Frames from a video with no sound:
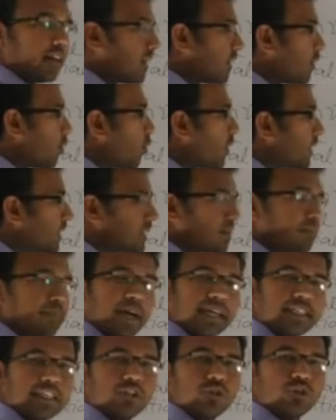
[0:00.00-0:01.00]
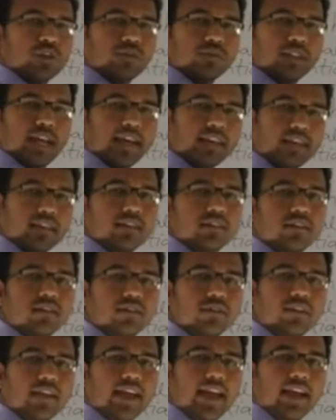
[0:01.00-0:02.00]
Now what is the magnitude of that
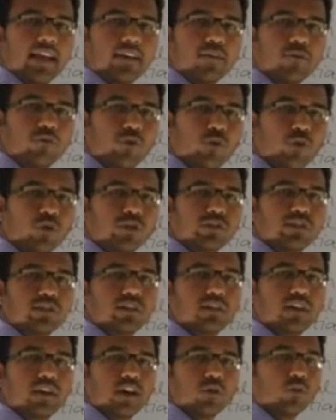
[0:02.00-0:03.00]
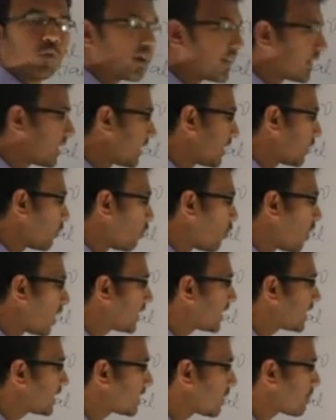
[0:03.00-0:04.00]
force, or
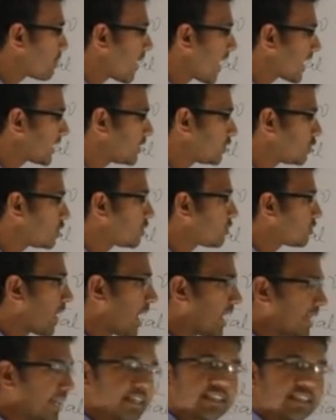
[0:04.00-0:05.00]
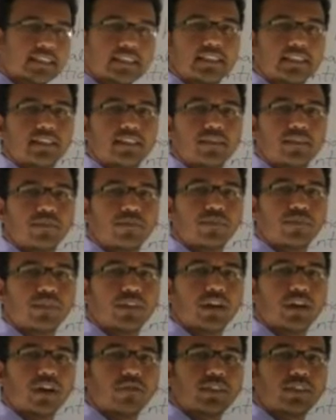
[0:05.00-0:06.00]
what is the magnitude energy
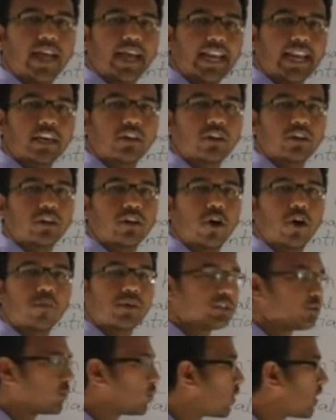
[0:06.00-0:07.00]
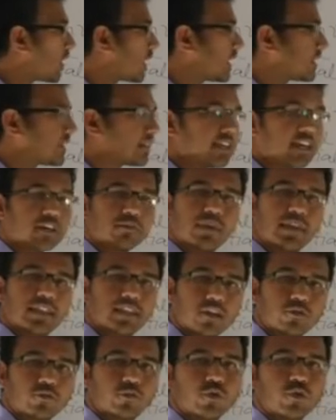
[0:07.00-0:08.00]
of the electron? How much work is done by
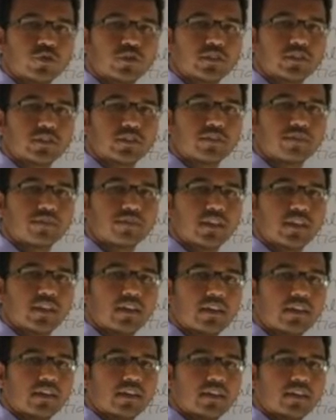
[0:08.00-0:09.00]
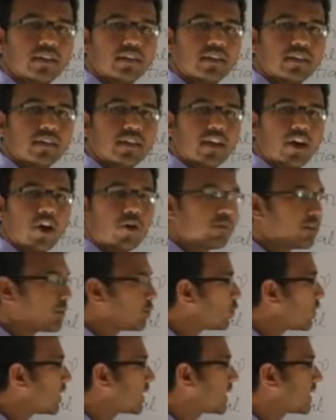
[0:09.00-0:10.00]
that force? How much
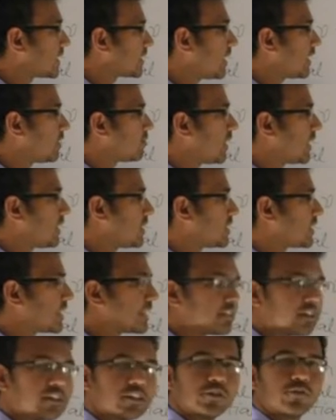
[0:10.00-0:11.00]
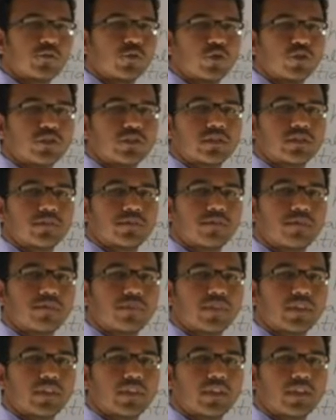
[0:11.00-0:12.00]
work is done by that retarding force?
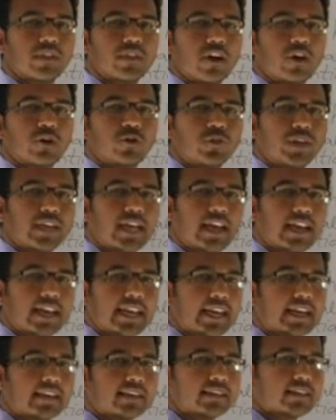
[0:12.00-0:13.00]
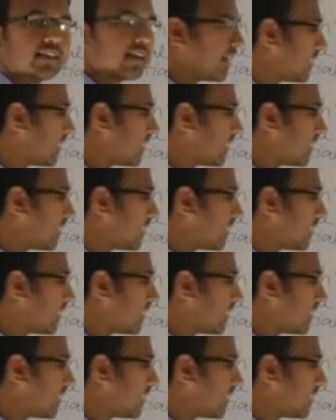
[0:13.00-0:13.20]
How do we calculate?